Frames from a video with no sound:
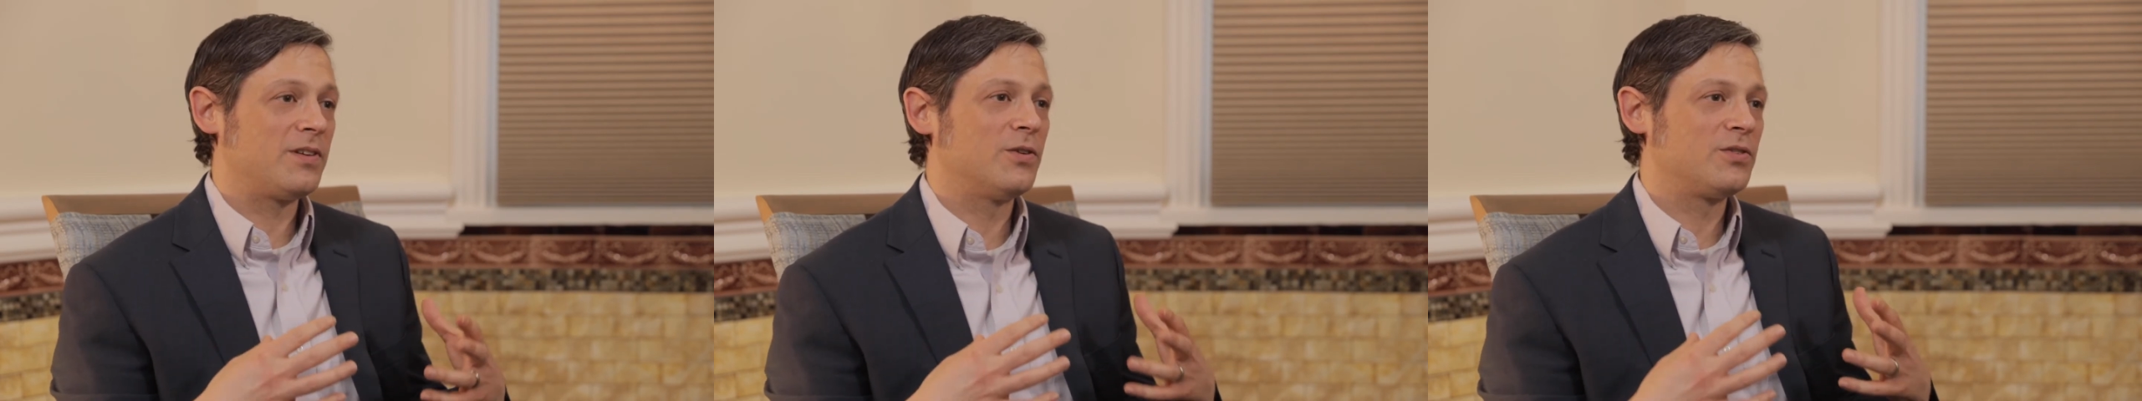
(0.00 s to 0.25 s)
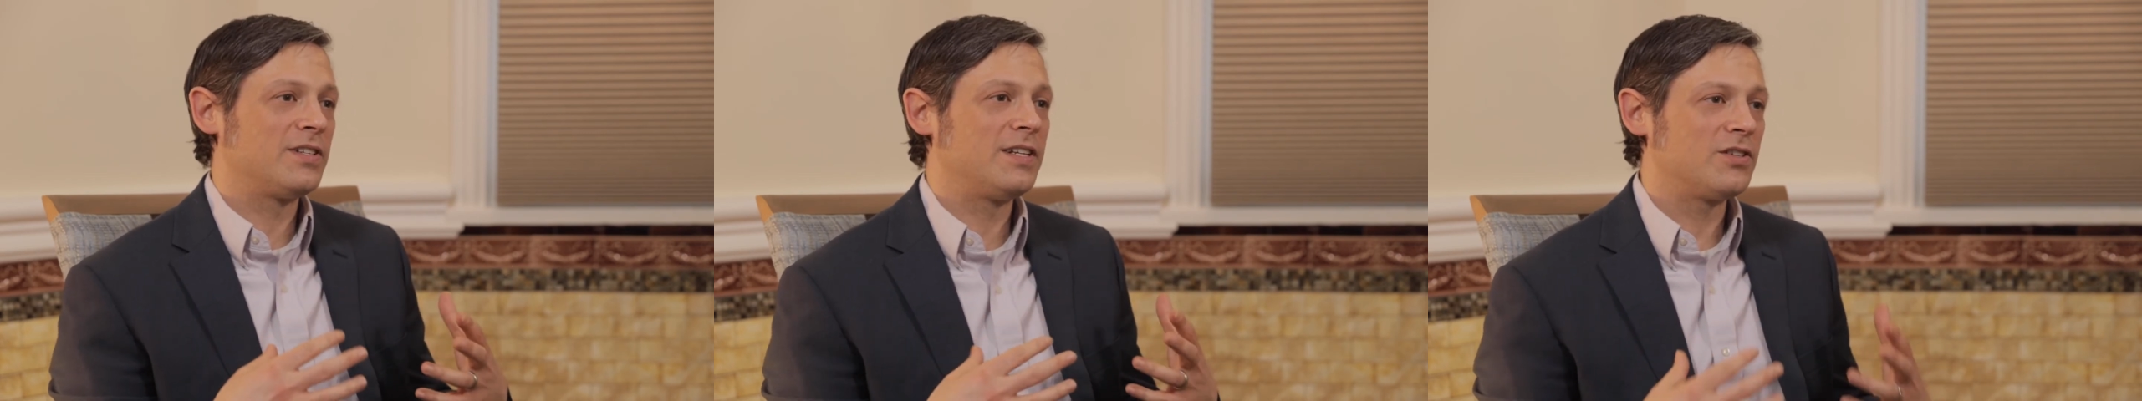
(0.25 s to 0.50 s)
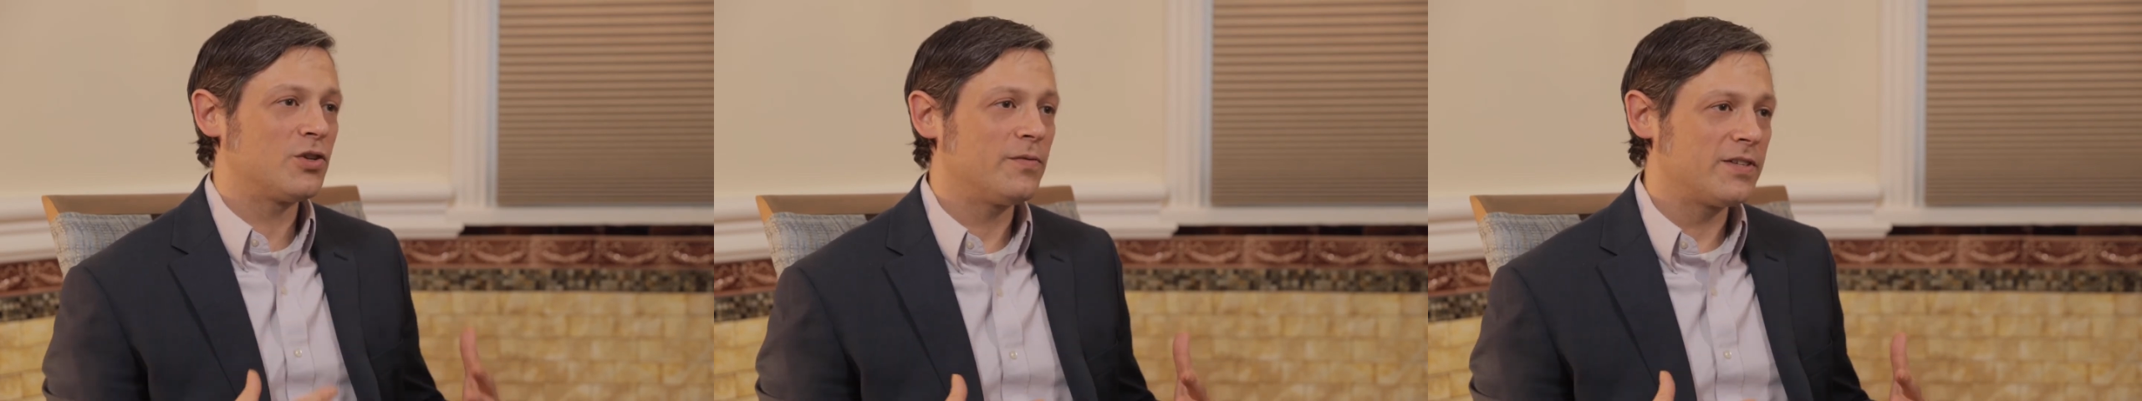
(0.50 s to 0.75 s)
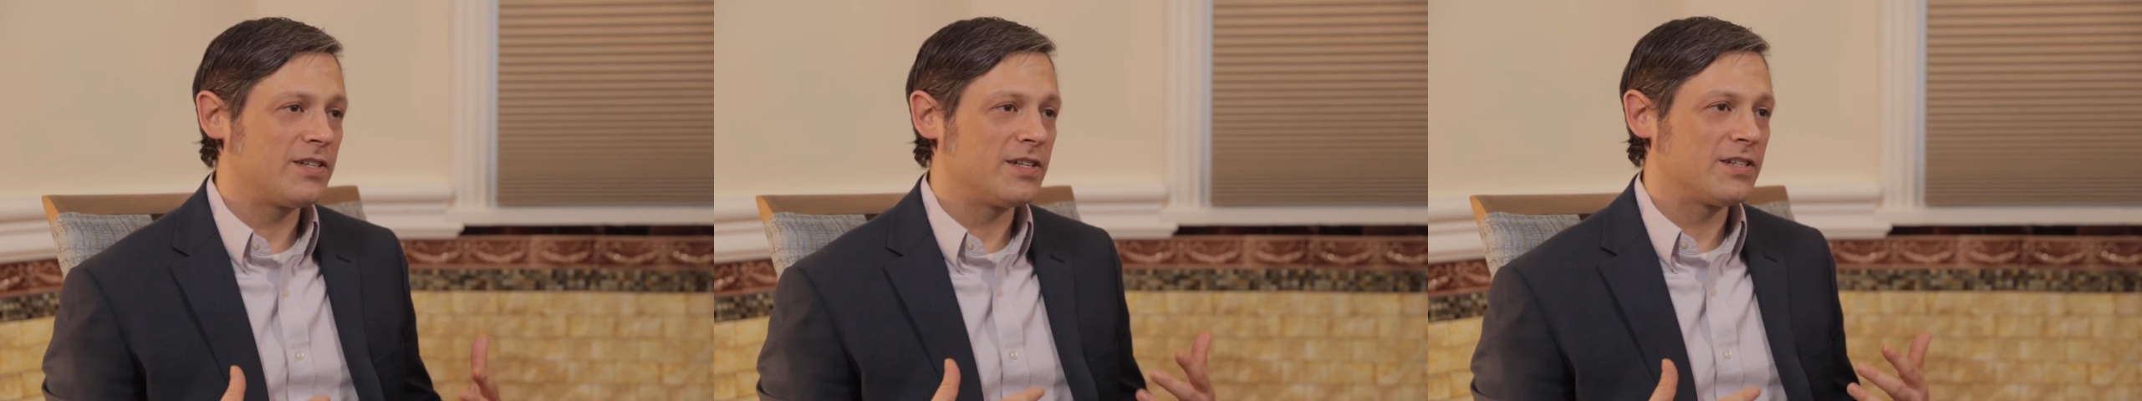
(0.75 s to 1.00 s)
the OCD
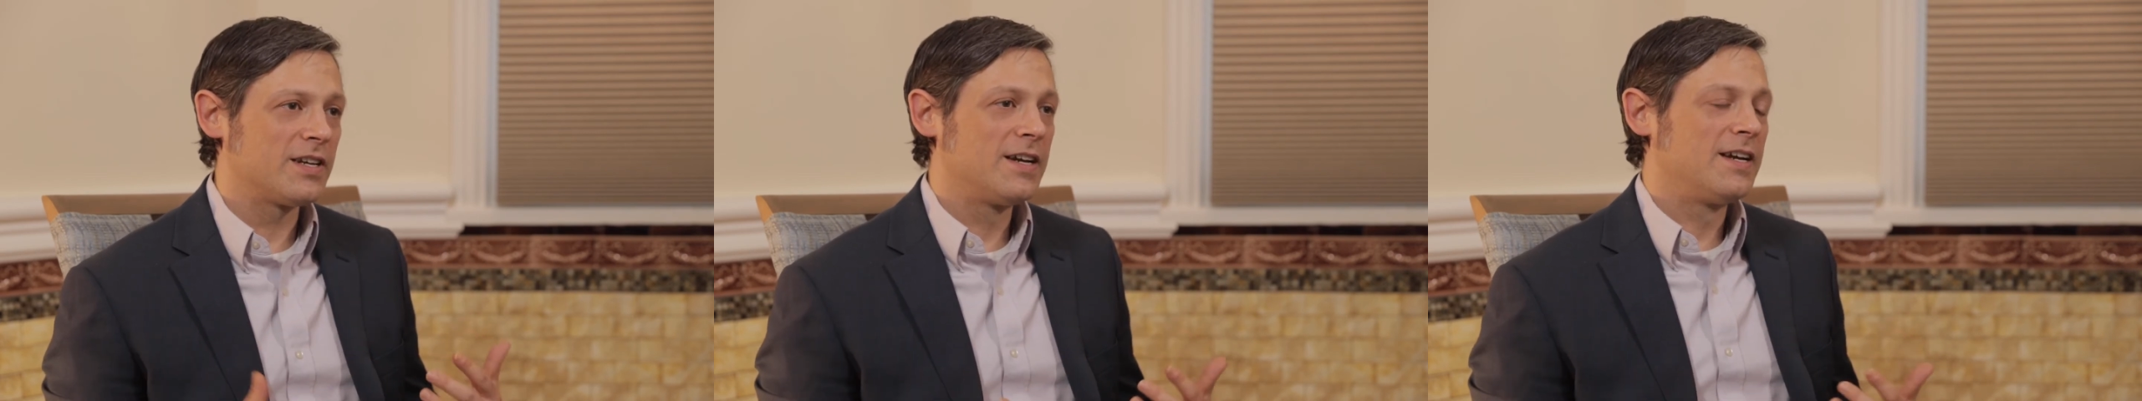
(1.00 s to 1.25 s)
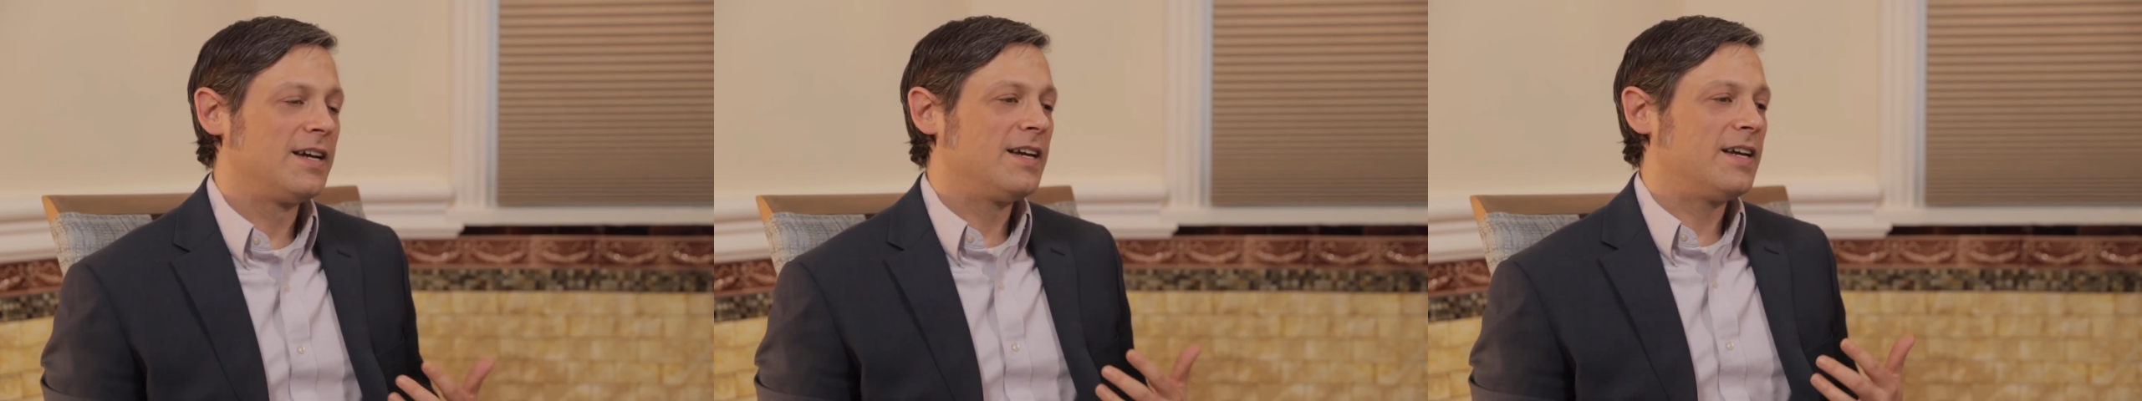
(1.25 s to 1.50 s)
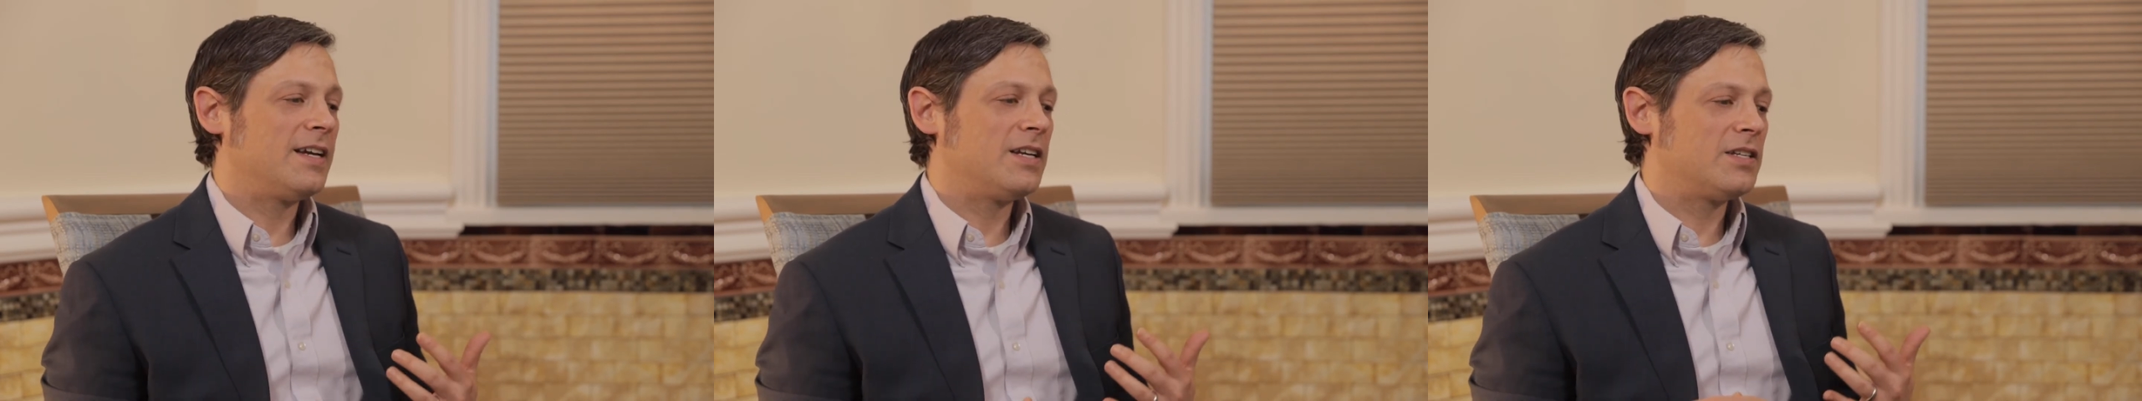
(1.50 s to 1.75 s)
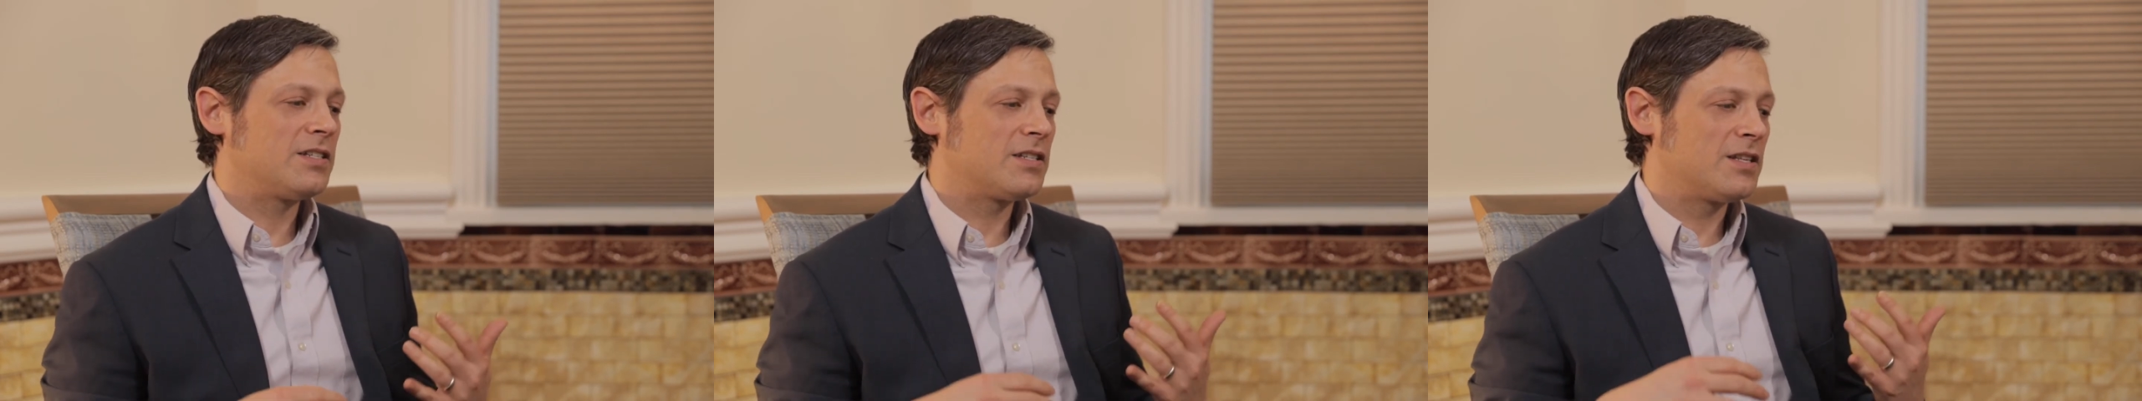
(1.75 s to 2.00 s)
services,
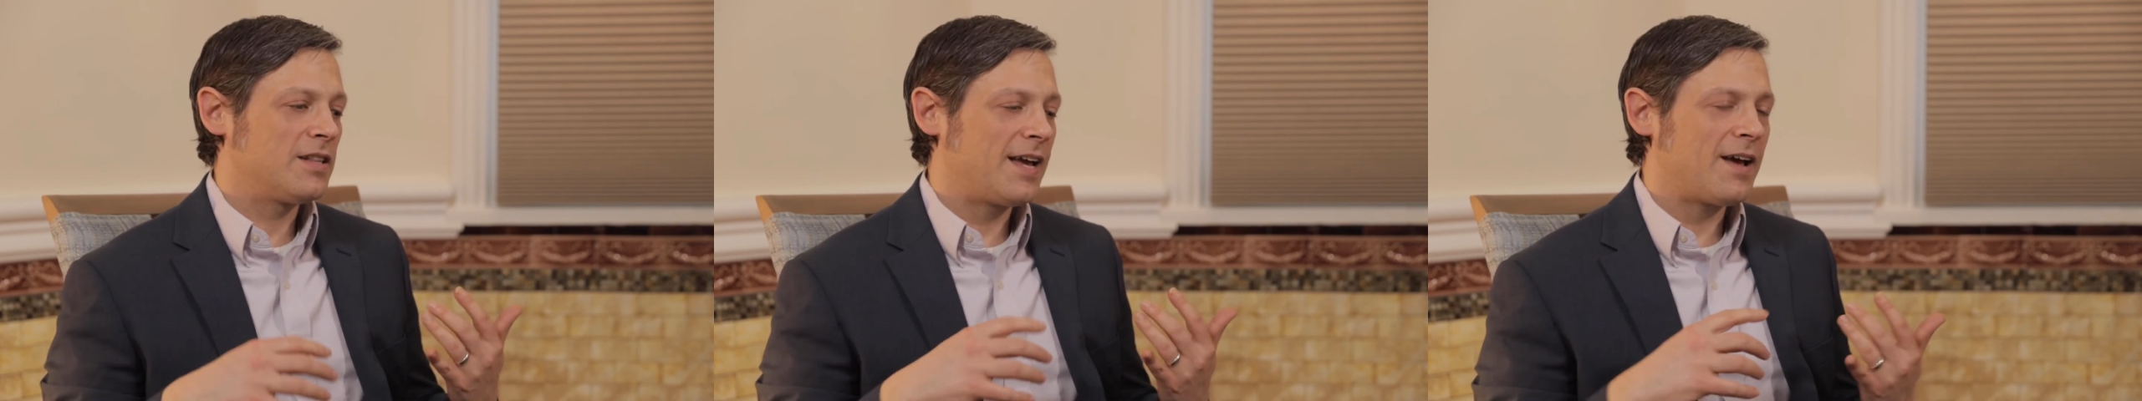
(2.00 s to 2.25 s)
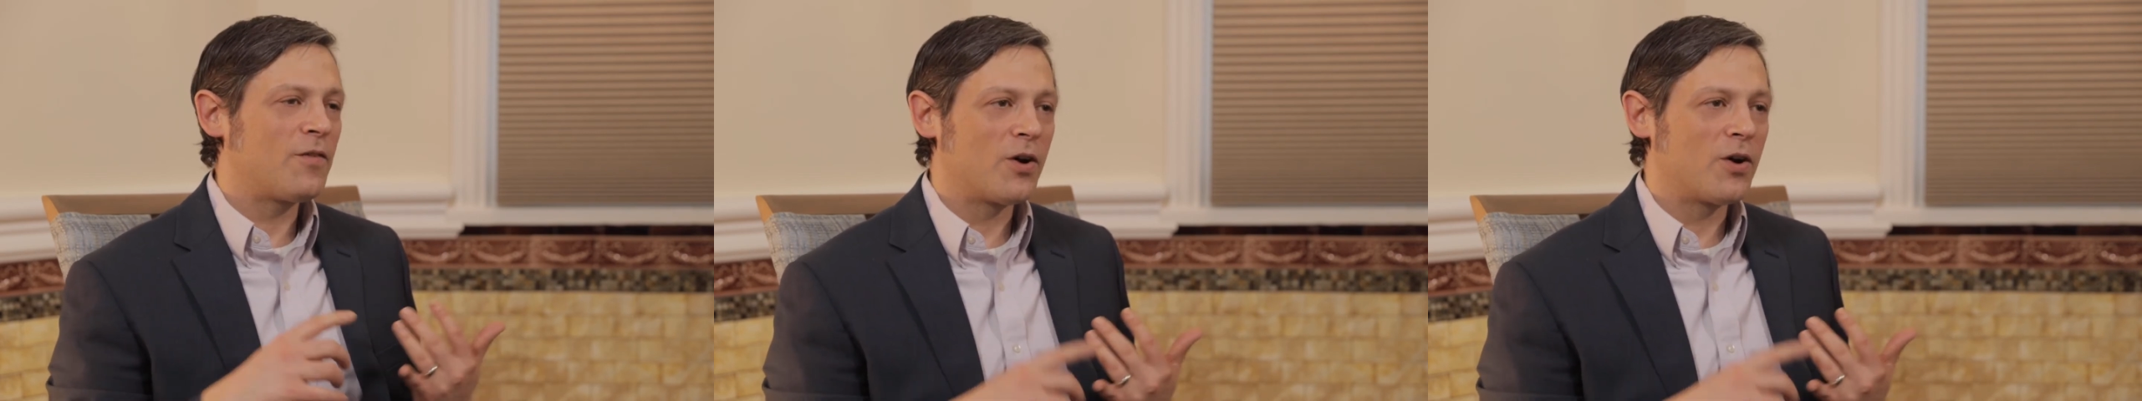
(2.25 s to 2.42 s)
is they have